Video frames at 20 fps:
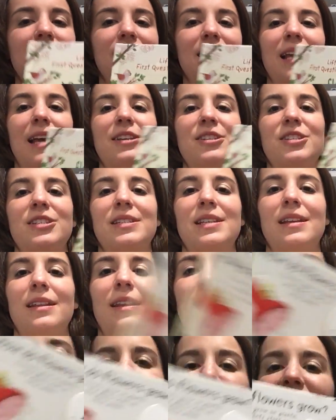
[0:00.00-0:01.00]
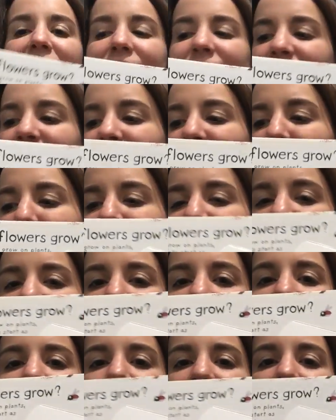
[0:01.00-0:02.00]
This has just a little bit of
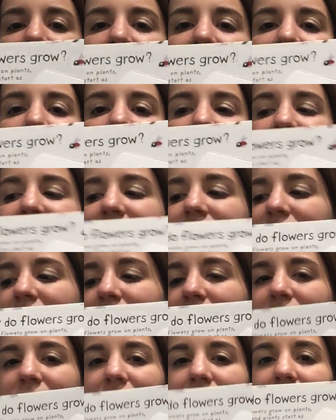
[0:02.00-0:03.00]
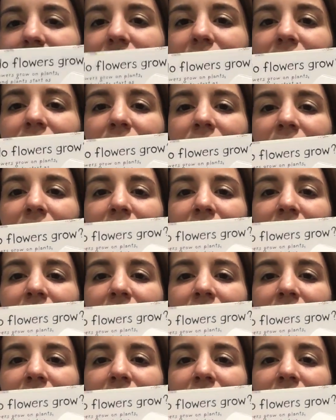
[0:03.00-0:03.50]
information for our kids to learn,